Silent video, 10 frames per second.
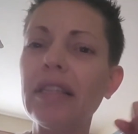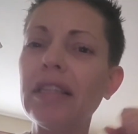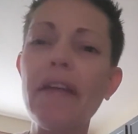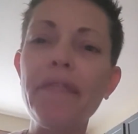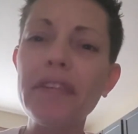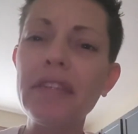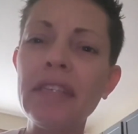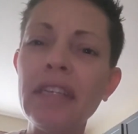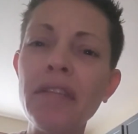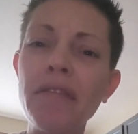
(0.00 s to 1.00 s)
left the
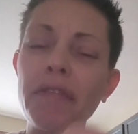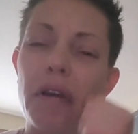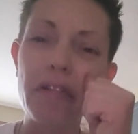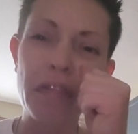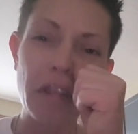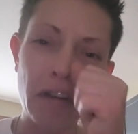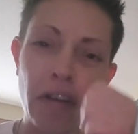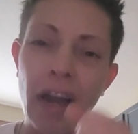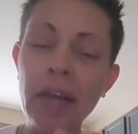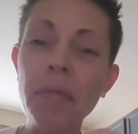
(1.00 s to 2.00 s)
scene of the, the
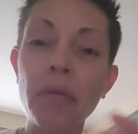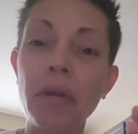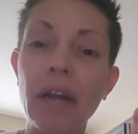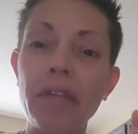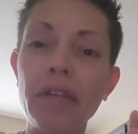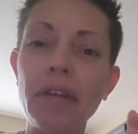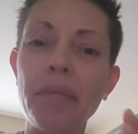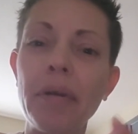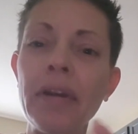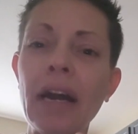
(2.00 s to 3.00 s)
crime or whatever.
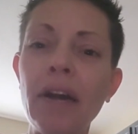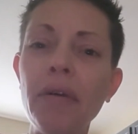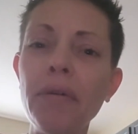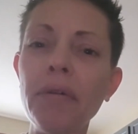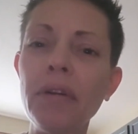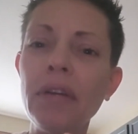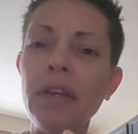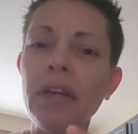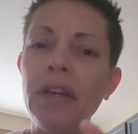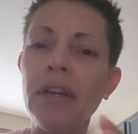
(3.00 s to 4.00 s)
But now
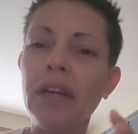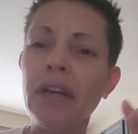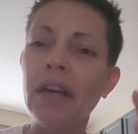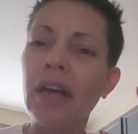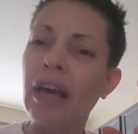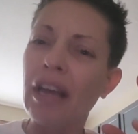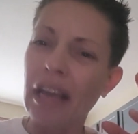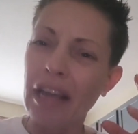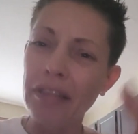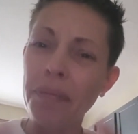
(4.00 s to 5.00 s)

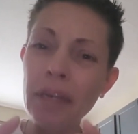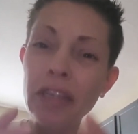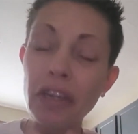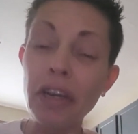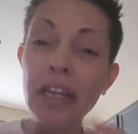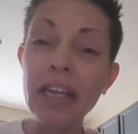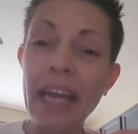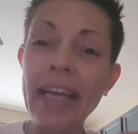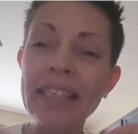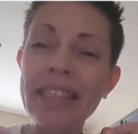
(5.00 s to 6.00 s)
it's been 30
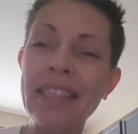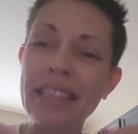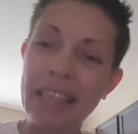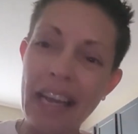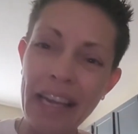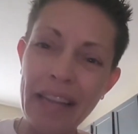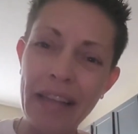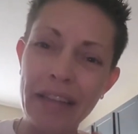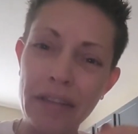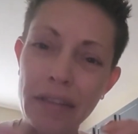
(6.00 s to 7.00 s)
days today
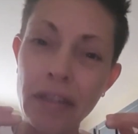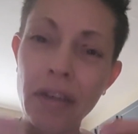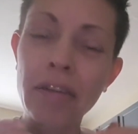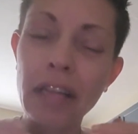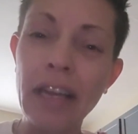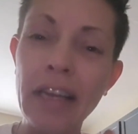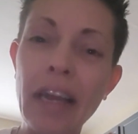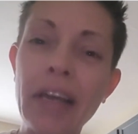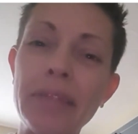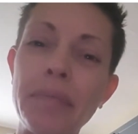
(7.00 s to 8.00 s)
that this young lady
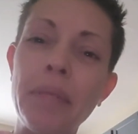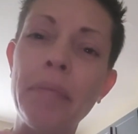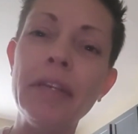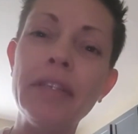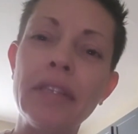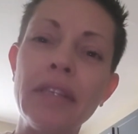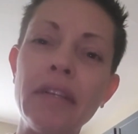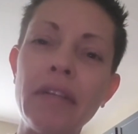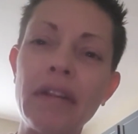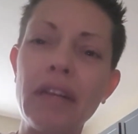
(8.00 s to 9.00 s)
has been
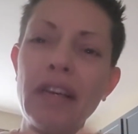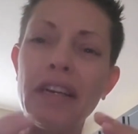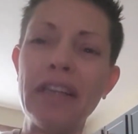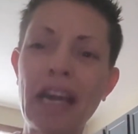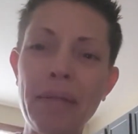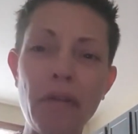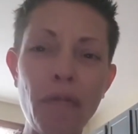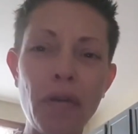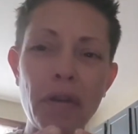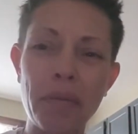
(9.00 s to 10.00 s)
missing. A day
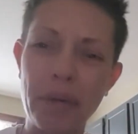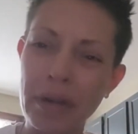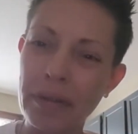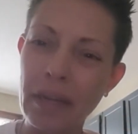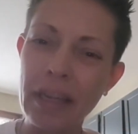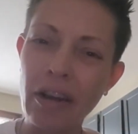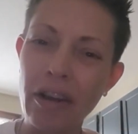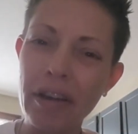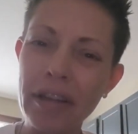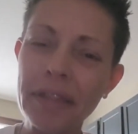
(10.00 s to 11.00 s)
before her birthday,
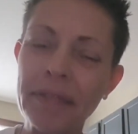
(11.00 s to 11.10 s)
y'all.